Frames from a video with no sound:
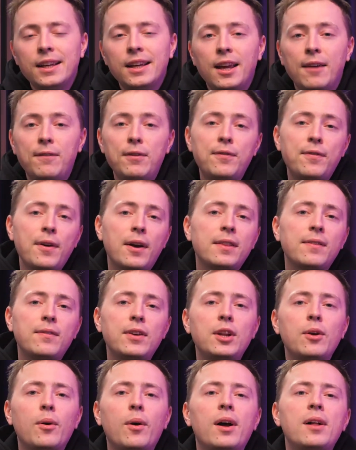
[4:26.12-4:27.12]
If you found the
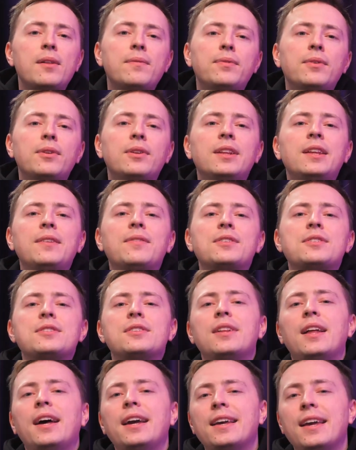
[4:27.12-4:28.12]
video helpful, leave us
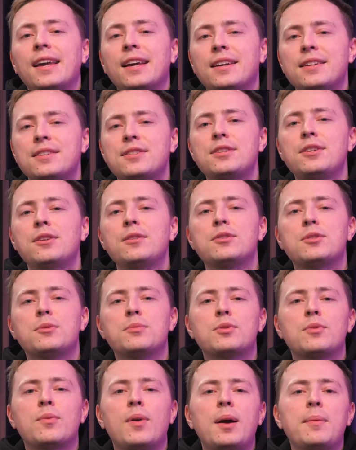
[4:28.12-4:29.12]
a like and consider
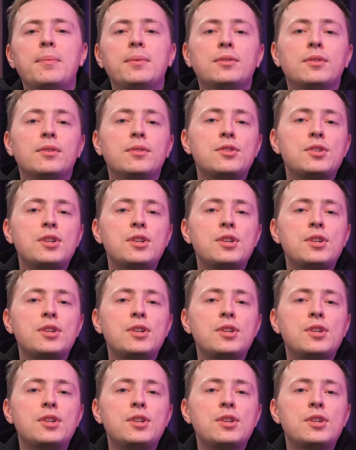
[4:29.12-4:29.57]
subscribing to our